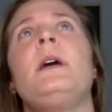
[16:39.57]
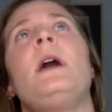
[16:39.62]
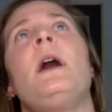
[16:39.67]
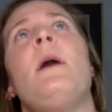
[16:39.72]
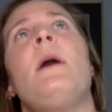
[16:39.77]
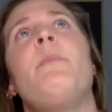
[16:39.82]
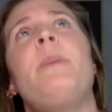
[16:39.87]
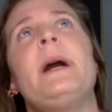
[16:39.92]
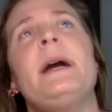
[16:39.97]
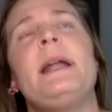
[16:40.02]

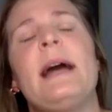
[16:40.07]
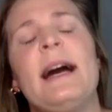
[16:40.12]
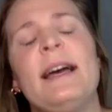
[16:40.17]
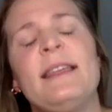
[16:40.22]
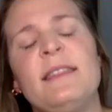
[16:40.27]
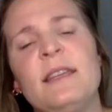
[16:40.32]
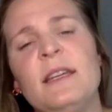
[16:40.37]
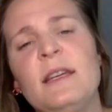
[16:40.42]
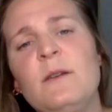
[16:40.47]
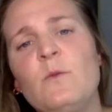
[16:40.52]
But I
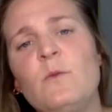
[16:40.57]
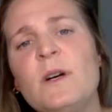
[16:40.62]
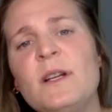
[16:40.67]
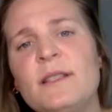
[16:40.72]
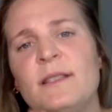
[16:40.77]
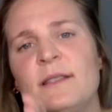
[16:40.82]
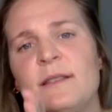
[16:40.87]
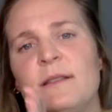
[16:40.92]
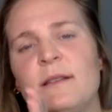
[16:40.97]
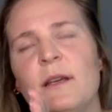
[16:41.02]
think
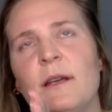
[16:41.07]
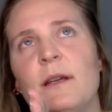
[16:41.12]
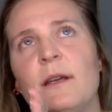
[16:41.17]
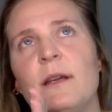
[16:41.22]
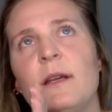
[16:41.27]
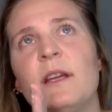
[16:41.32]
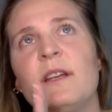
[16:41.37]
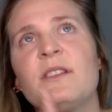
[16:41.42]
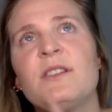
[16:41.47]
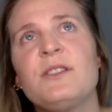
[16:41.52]
what's
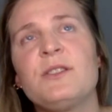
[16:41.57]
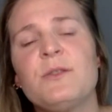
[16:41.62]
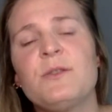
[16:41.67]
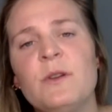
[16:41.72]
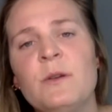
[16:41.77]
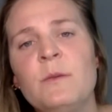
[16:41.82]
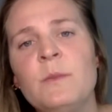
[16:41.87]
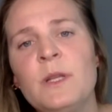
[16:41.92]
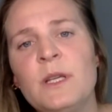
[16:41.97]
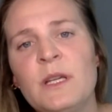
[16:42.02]

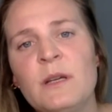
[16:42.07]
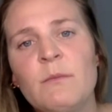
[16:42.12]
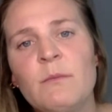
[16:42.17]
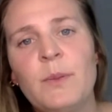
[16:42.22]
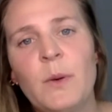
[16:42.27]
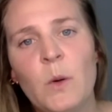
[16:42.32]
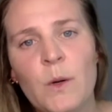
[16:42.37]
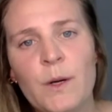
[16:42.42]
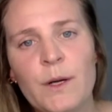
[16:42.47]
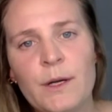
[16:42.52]
extremely
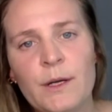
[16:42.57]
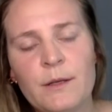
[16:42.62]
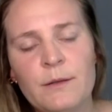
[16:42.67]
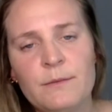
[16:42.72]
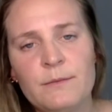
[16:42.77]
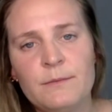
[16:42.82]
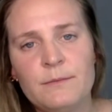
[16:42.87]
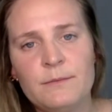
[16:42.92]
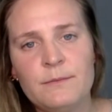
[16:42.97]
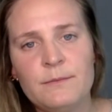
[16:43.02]
important
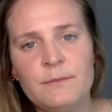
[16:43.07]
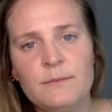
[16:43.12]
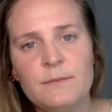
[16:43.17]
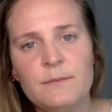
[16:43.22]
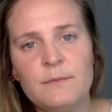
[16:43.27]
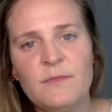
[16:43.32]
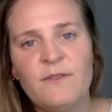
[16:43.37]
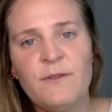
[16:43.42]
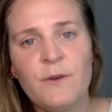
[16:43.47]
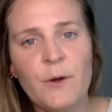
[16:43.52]

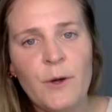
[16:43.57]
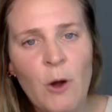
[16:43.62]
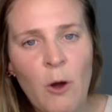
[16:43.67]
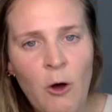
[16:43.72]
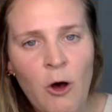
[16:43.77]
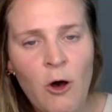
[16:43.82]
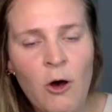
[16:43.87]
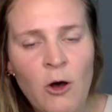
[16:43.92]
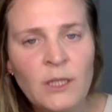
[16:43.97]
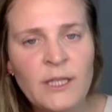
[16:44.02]
for an
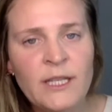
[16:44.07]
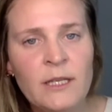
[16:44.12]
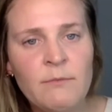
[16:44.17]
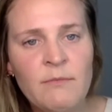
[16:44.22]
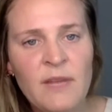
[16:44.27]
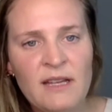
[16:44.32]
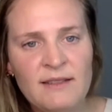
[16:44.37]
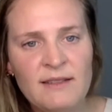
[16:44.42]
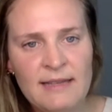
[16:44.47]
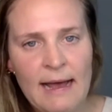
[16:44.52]
all-in
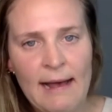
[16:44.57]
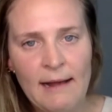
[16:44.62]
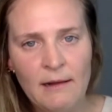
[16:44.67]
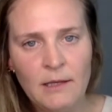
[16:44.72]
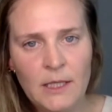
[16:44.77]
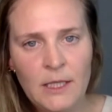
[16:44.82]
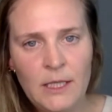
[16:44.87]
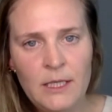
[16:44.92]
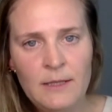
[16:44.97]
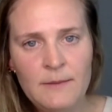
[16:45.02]

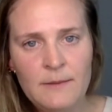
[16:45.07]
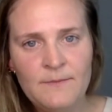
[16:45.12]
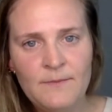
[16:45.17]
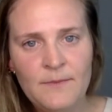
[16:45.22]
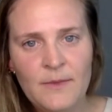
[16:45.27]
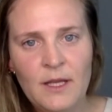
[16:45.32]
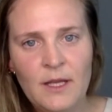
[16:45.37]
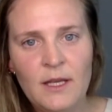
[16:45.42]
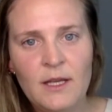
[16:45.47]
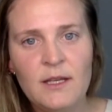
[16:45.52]
mentality
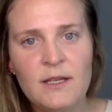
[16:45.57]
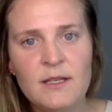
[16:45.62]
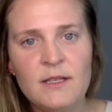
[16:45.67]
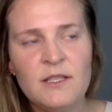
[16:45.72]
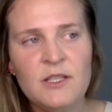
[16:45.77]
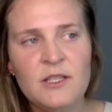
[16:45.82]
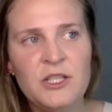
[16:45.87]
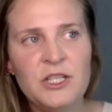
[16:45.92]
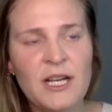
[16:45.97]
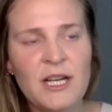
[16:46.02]

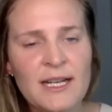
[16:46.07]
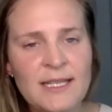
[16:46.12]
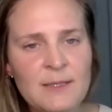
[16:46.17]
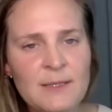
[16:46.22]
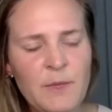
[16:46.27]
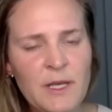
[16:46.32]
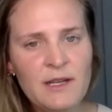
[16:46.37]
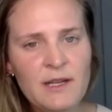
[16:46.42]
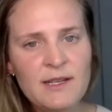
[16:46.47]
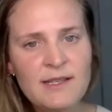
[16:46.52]
is just
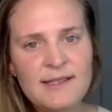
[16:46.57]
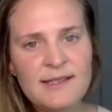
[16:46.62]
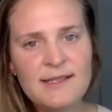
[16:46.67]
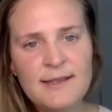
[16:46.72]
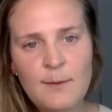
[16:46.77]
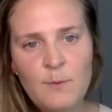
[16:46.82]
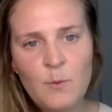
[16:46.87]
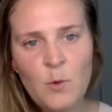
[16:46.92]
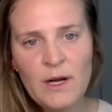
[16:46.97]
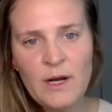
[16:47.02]
because
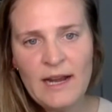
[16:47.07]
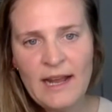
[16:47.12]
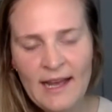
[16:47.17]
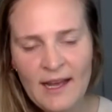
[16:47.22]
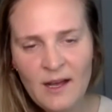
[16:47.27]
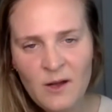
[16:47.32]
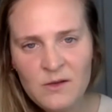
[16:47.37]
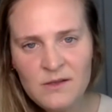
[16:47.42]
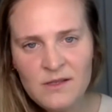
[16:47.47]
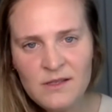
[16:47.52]
someone
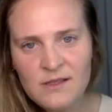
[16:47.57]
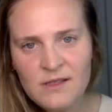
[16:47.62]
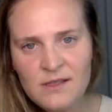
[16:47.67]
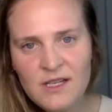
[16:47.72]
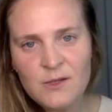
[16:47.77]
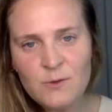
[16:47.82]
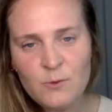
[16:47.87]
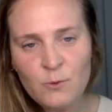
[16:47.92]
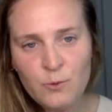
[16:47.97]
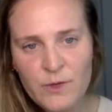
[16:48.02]
else
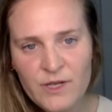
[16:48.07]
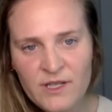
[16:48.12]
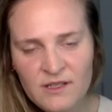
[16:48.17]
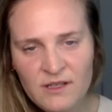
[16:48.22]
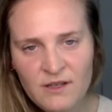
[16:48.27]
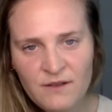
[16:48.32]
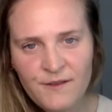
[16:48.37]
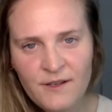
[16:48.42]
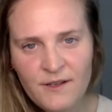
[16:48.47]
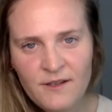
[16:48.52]
is risk
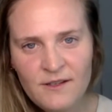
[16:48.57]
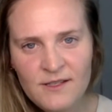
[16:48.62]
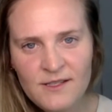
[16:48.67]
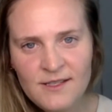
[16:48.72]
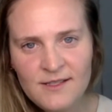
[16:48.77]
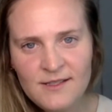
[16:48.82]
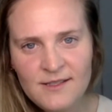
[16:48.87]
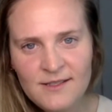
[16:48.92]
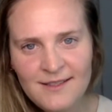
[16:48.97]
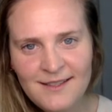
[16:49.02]

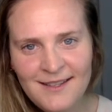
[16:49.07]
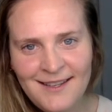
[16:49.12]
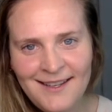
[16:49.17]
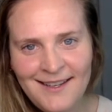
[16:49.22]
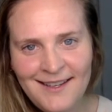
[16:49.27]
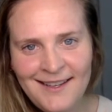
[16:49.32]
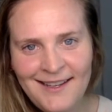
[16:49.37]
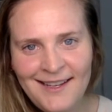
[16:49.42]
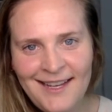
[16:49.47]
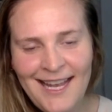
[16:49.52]
averse
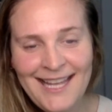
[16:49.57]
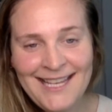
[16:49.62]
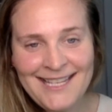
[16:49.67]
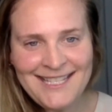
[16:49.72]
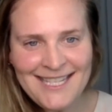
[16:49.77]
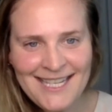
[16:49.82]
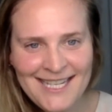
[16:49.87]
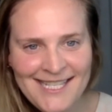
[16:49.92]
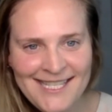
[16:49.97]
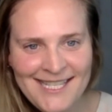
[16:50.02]
and
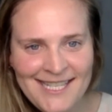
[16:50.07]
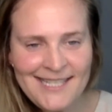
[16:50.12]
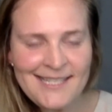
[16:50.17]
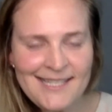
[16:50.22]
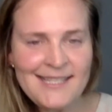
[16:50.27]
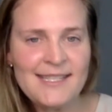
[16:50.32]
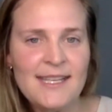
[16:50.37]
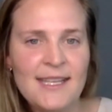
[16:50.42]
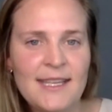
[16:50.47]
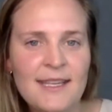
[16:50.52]
doesn't
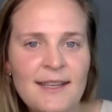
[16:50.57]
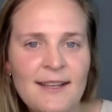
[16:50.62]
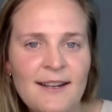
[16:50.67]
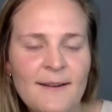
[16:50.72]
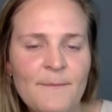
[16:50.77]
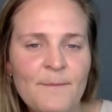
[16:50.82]
see it,